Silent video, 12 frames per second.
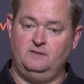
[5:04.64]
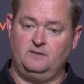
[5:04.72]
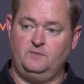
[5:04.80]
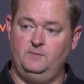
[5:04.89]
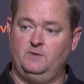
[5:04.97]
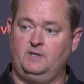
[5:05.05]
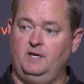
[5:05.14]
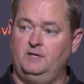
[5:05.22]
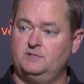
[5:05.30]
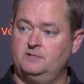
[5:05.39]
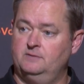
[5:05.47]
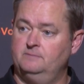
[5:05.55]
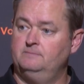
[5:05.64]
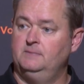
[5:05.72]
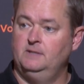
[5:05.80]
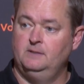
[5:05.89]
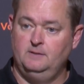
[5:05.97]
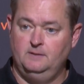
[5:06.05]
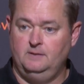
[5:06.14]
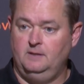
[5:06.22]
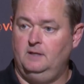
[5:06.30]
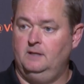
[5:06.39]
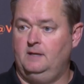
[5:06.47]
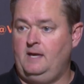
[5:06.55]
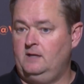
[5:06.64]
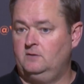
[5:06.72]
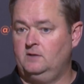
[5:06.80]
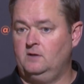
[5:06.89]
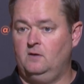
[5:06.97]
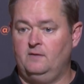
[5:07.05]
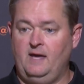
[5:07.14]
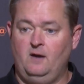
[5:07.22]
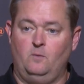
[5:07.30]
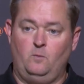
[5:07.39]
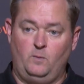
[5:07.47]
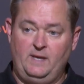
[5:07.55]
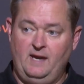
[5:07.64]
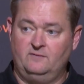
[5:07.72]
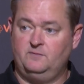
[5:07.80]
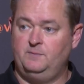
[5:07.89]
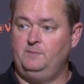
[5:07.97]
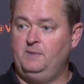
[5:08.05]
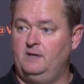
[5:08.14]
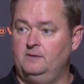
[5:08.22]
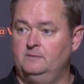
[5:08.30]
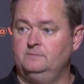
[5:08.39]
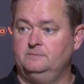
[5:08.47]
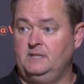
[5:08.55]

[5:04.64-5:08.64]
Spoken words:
the communication, handling all that. We have to be better.